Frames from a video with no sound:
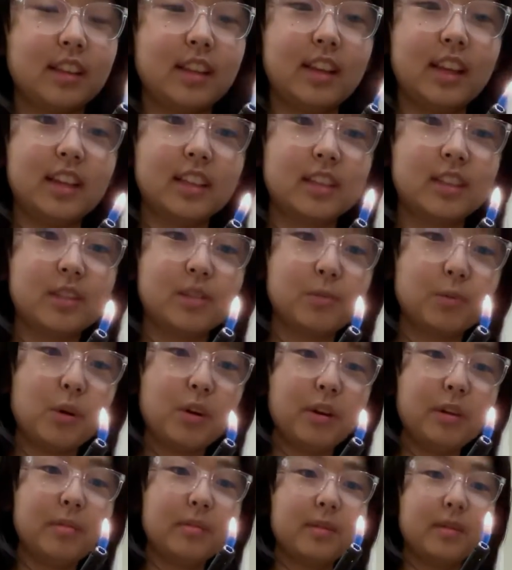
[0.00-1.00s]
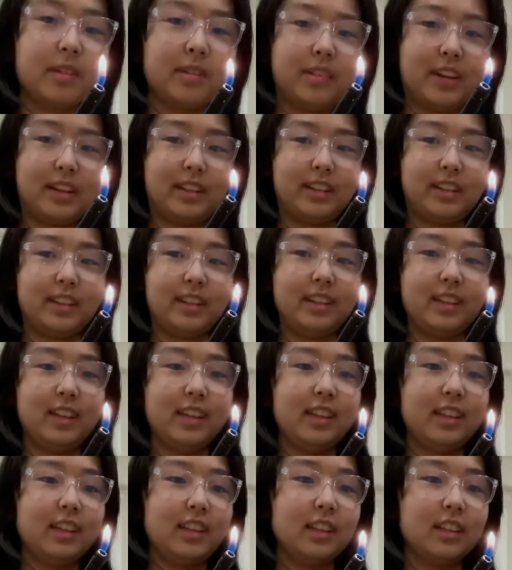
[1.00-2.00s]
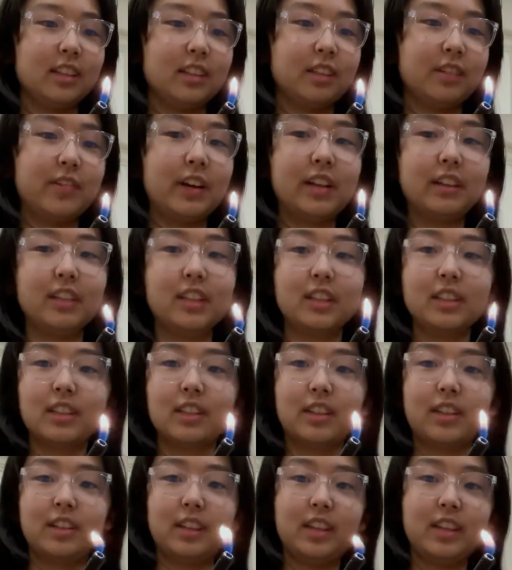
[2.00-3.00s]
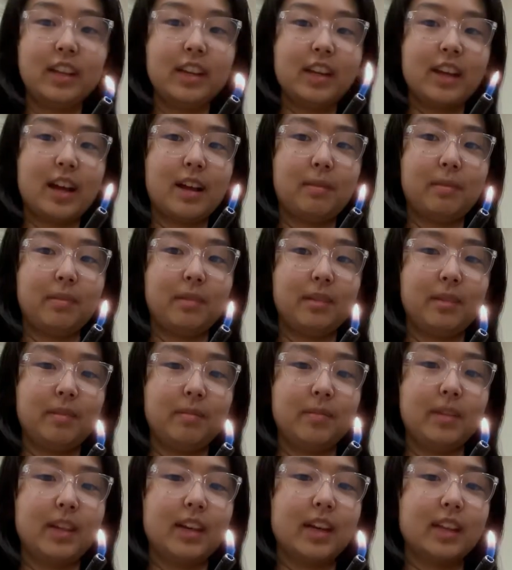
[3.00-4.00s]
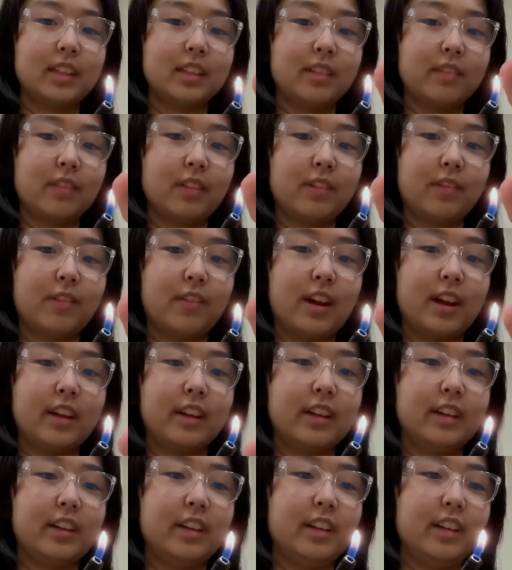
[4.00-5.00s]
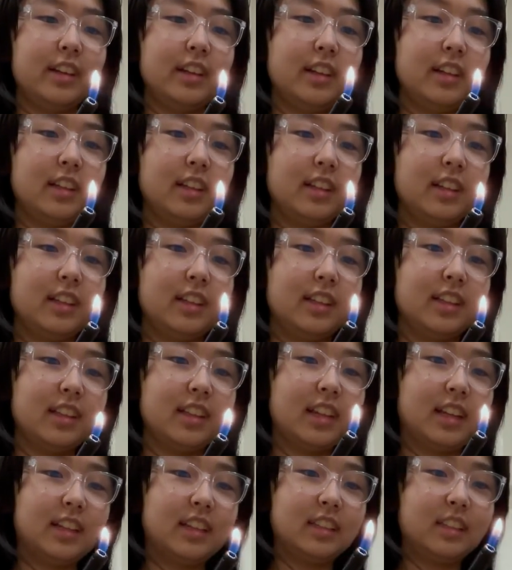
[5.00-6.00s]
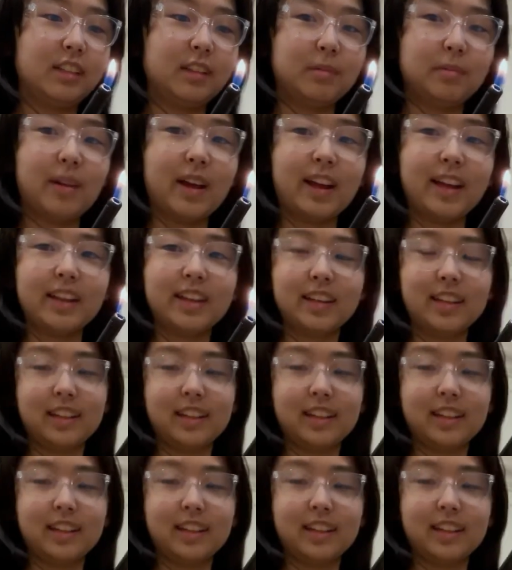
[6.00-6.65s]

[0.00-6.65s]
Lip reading: it's warm around it. The surroundings are heating up because of the fire that is nearby.